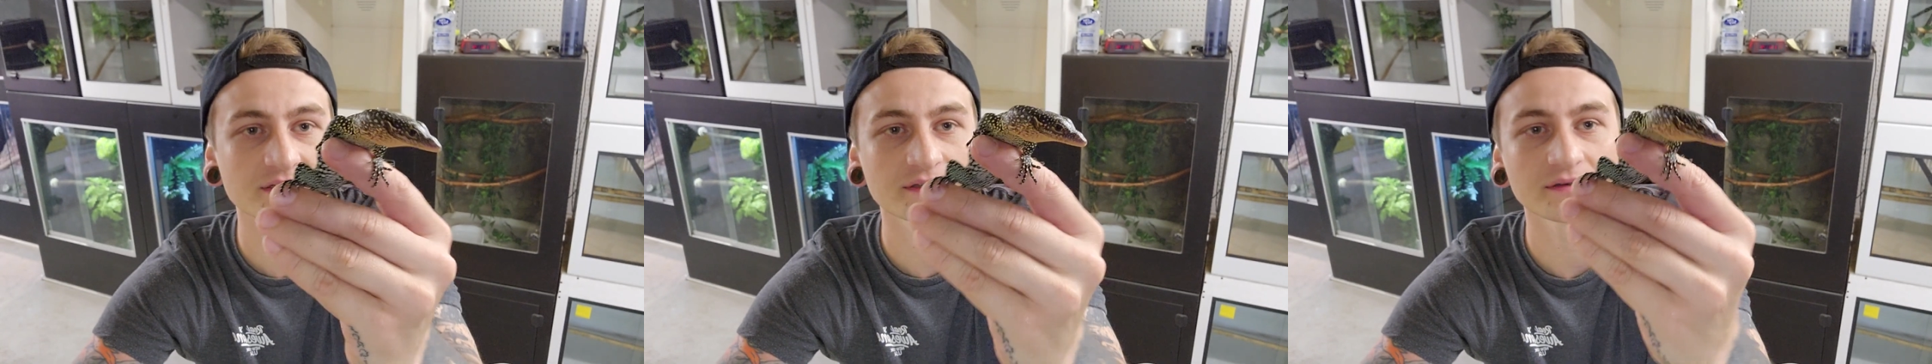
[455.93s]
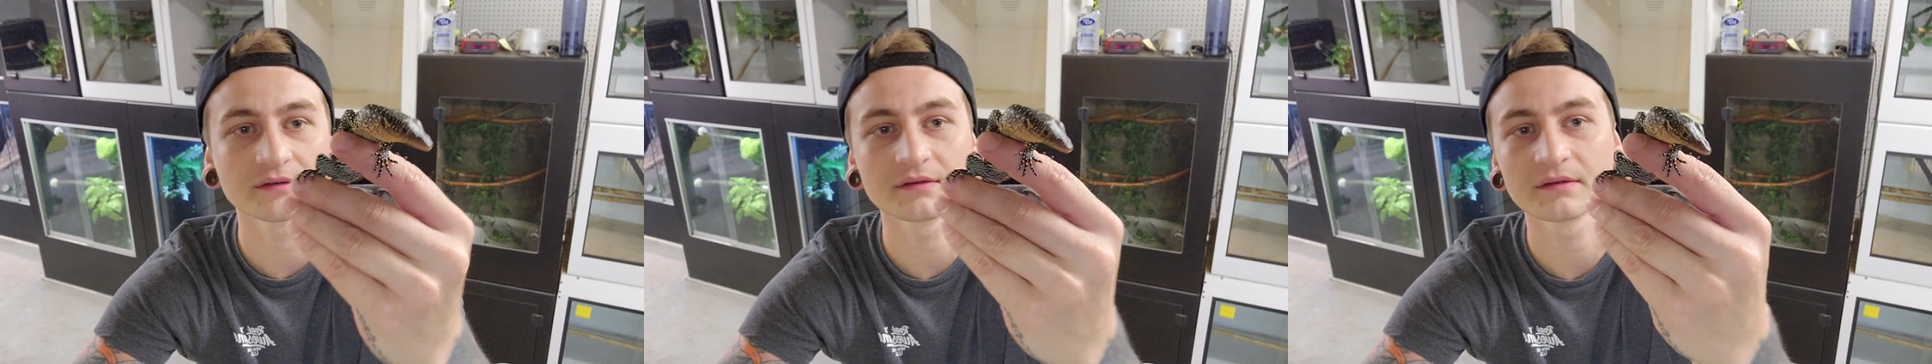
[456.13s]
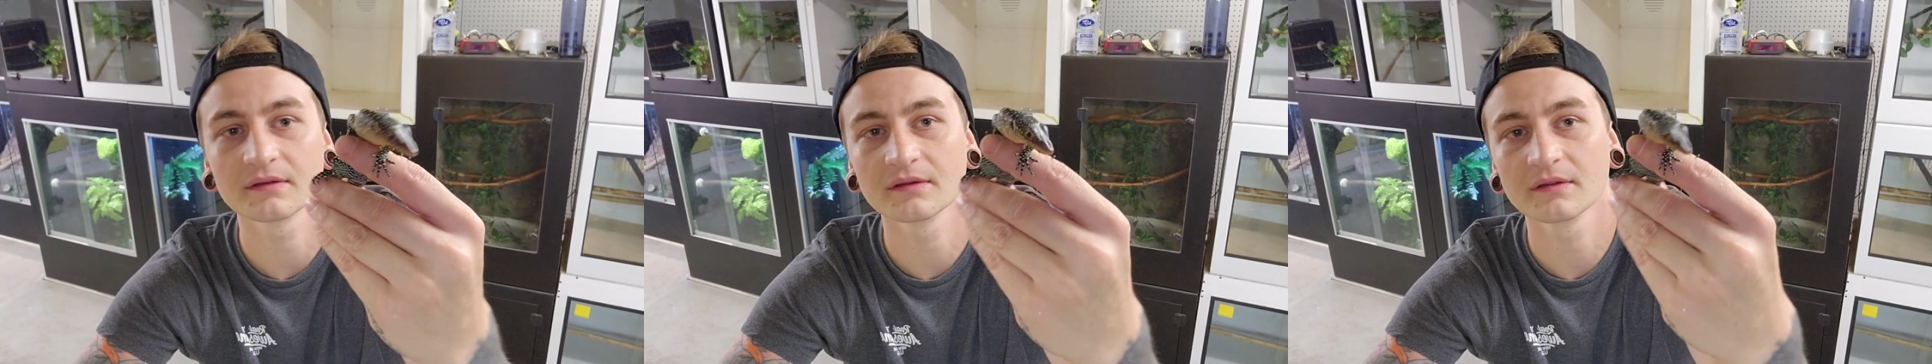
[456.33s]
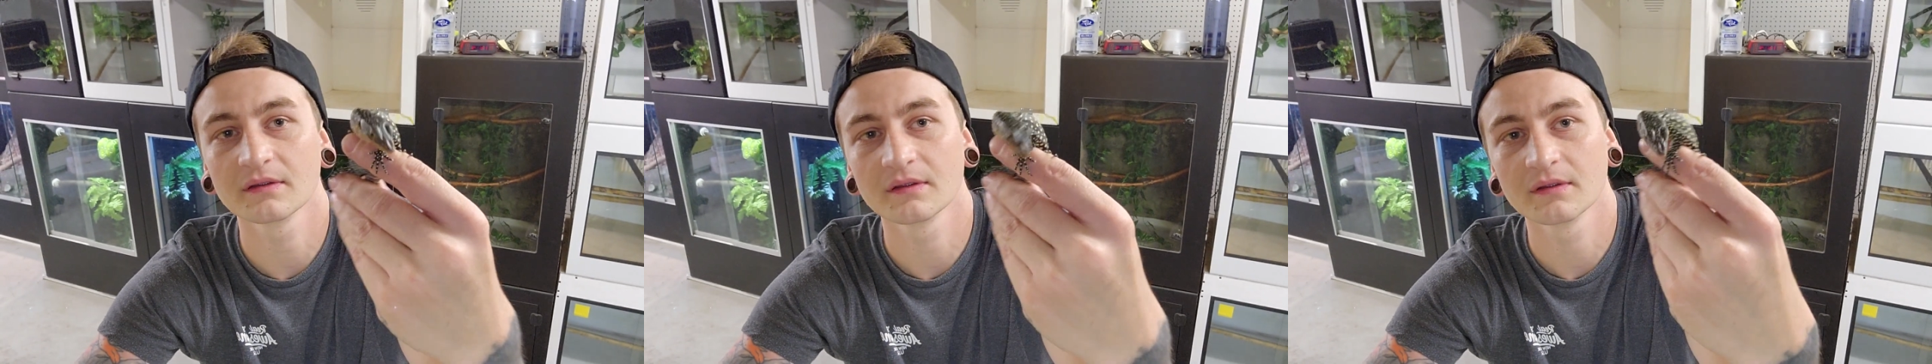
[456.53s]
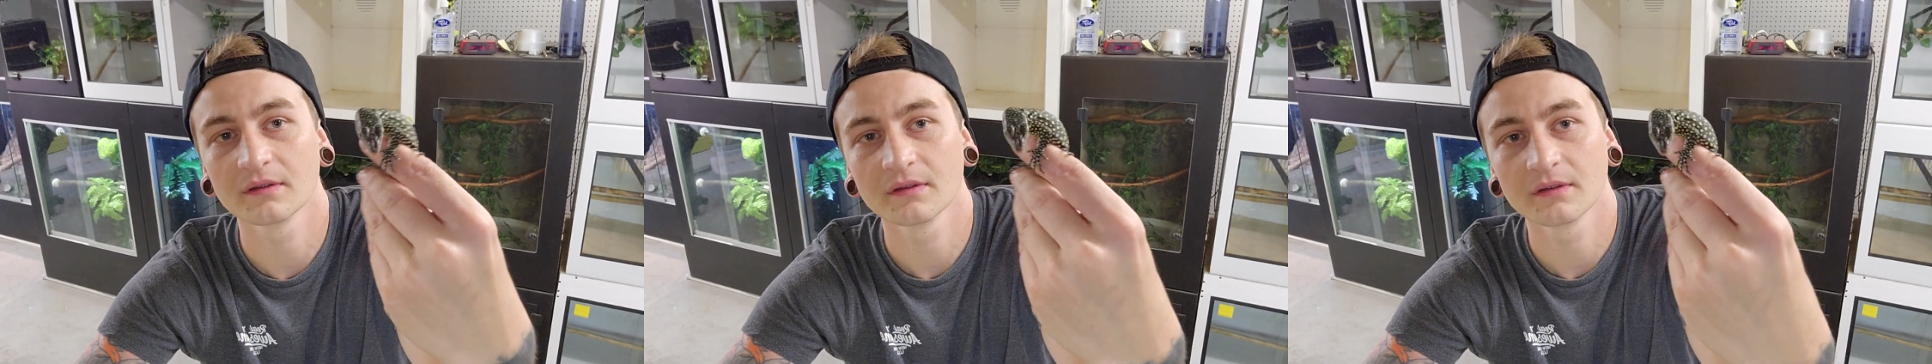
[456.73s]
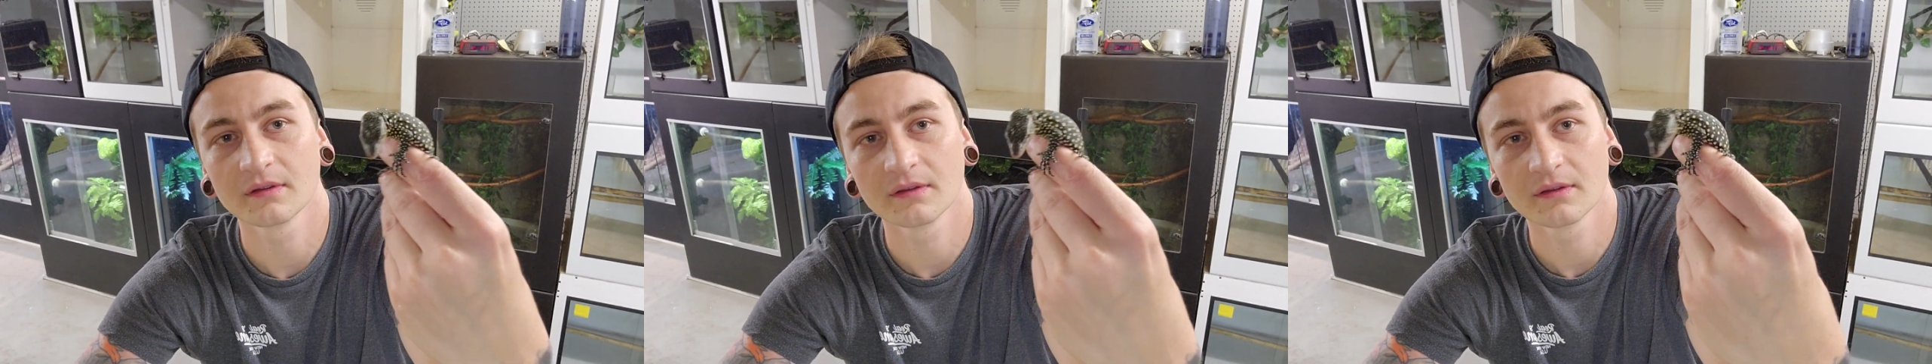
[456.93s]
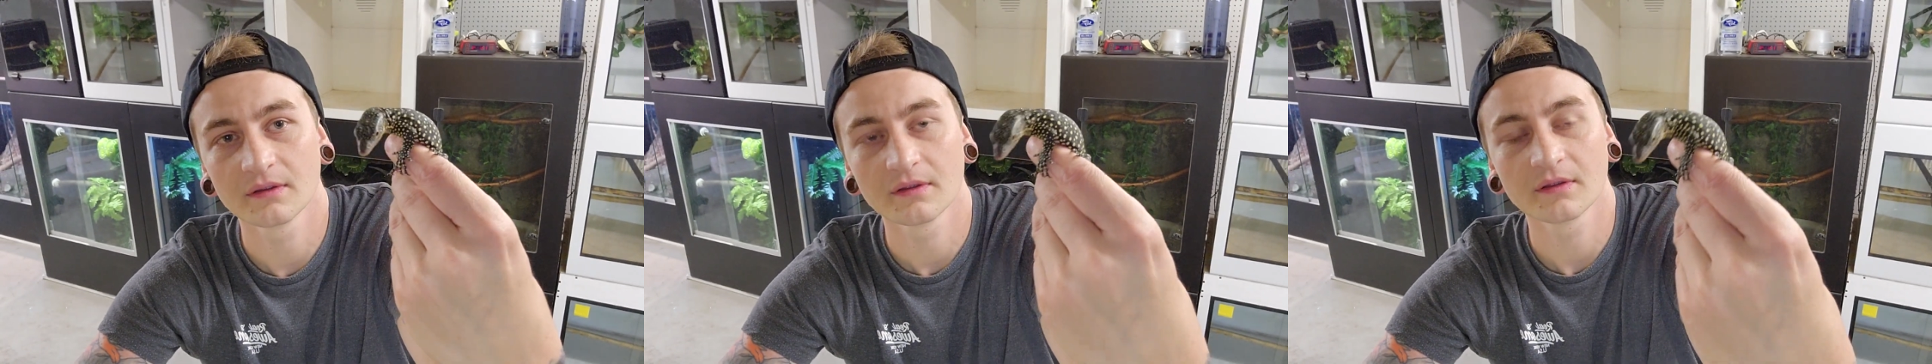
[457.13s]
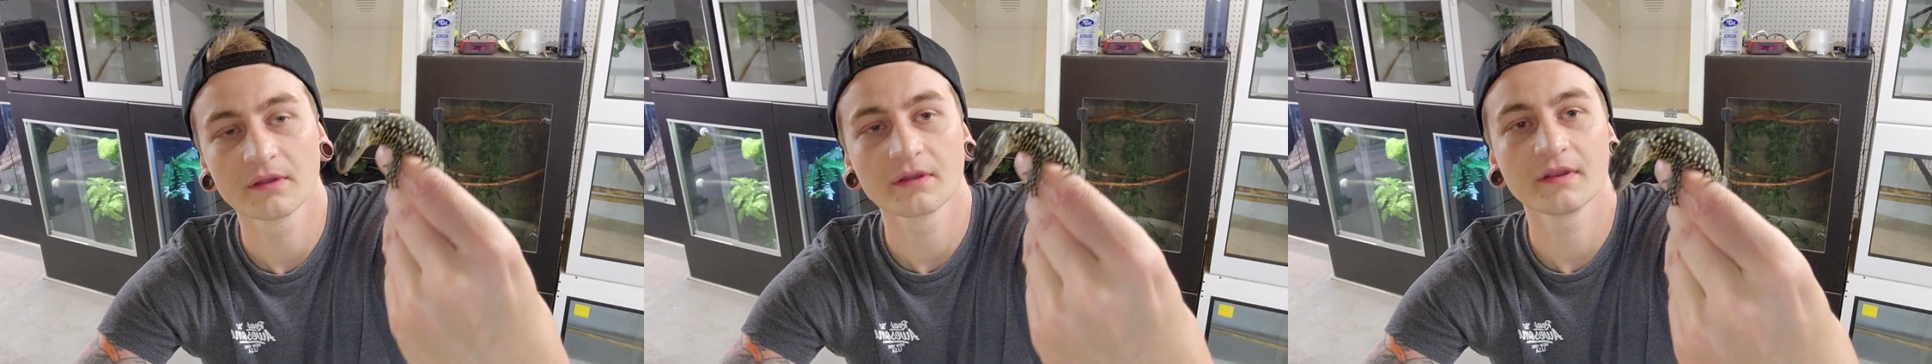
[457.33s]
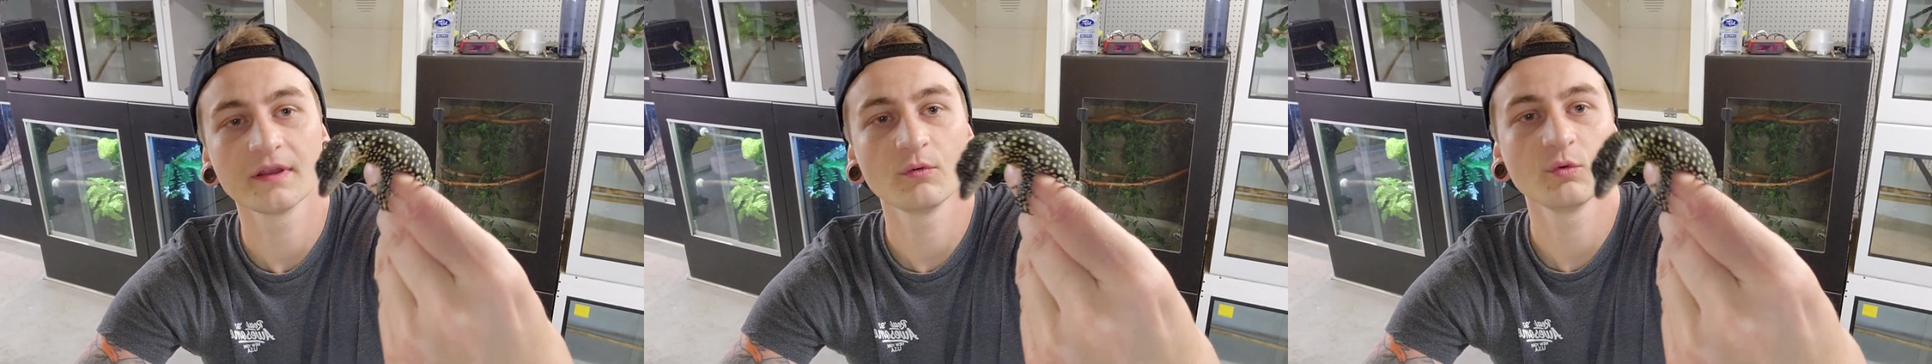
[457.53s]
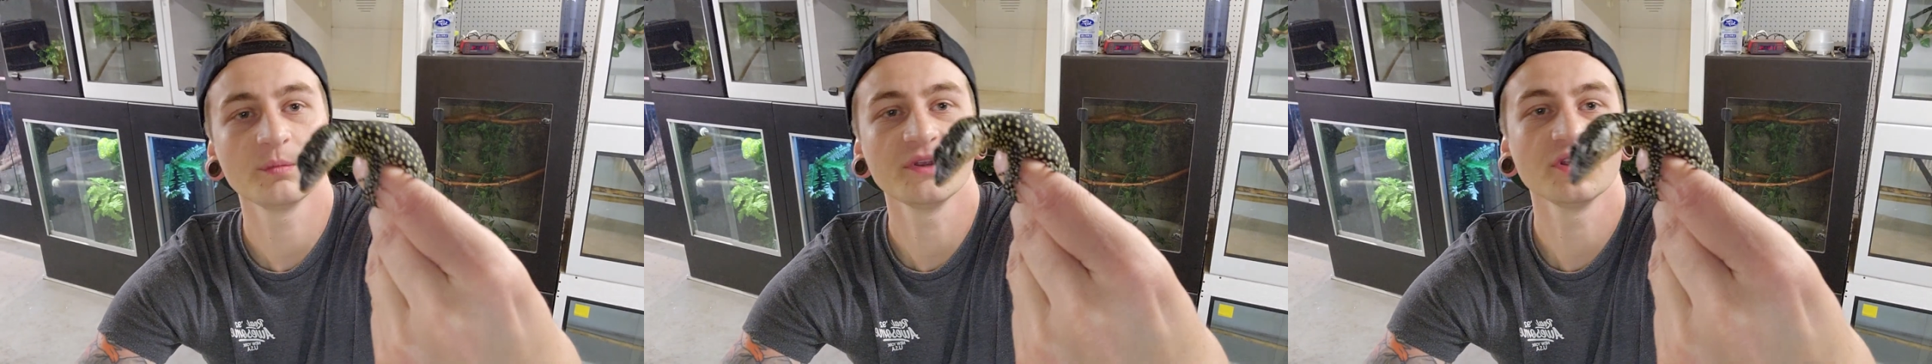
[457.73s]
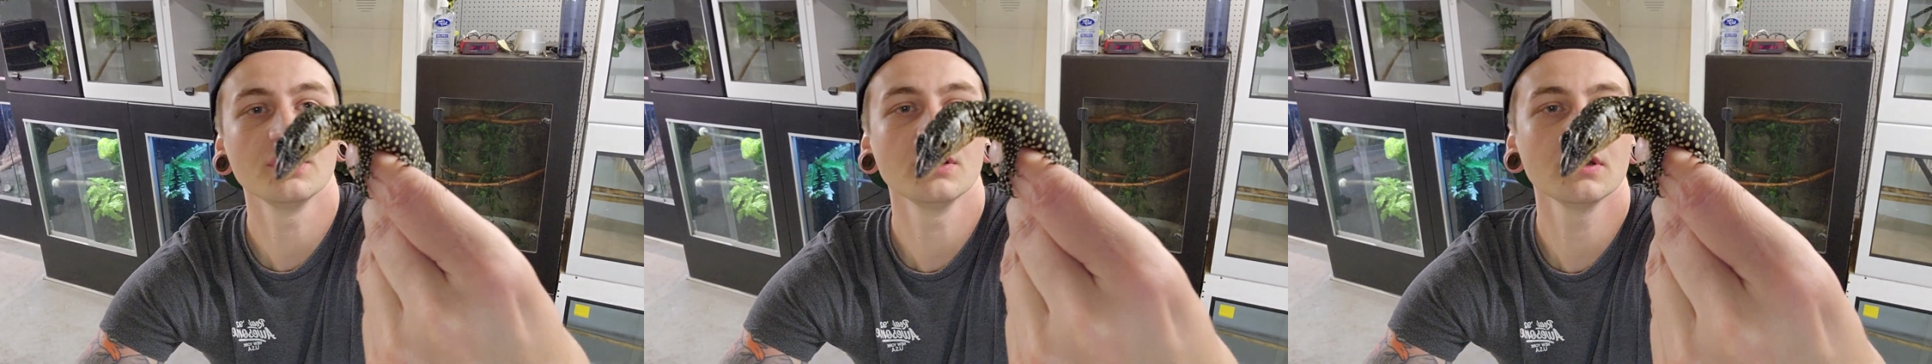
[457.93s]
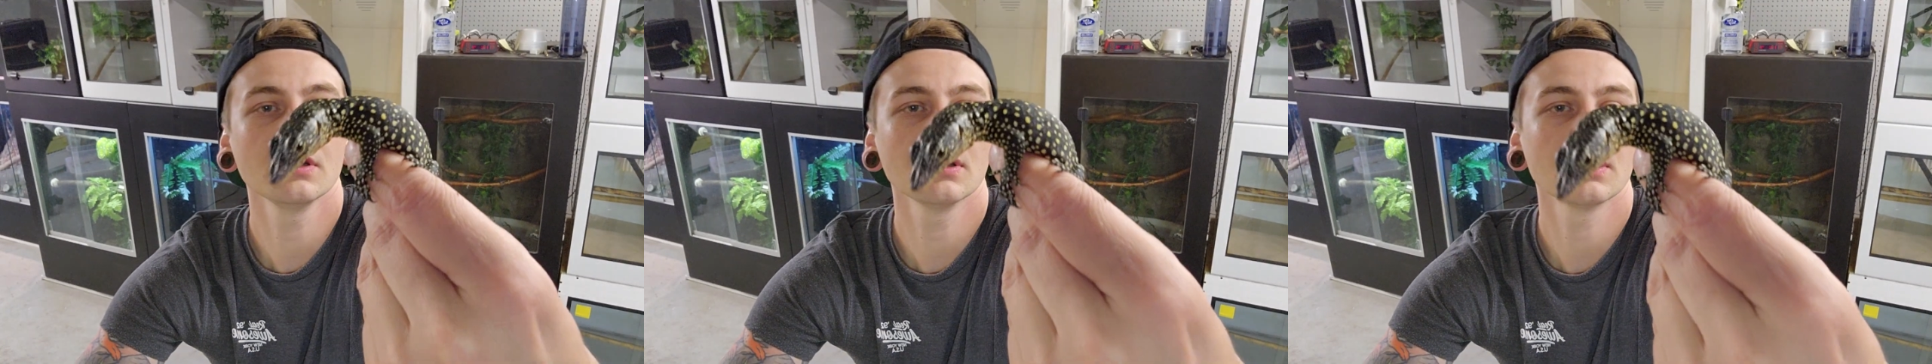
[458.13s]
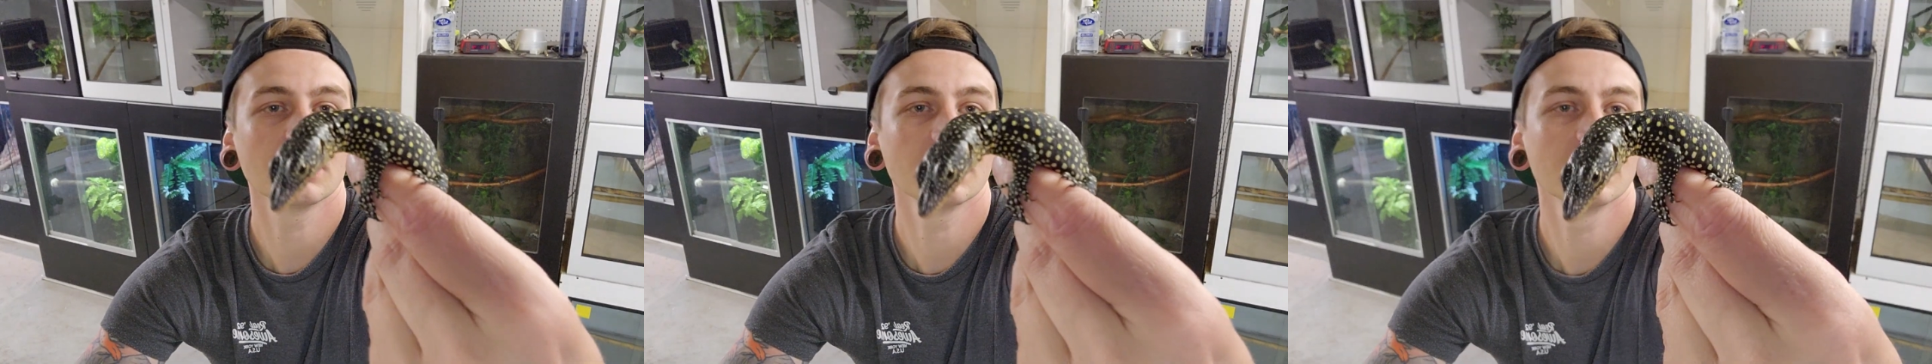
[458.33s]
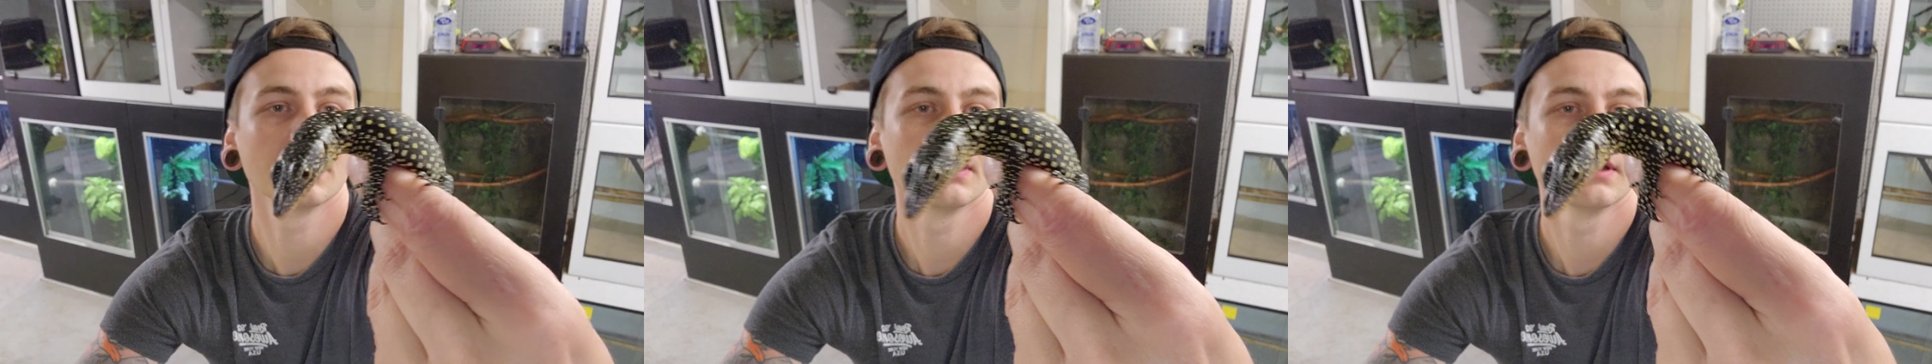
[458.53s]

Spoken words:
and they will be good.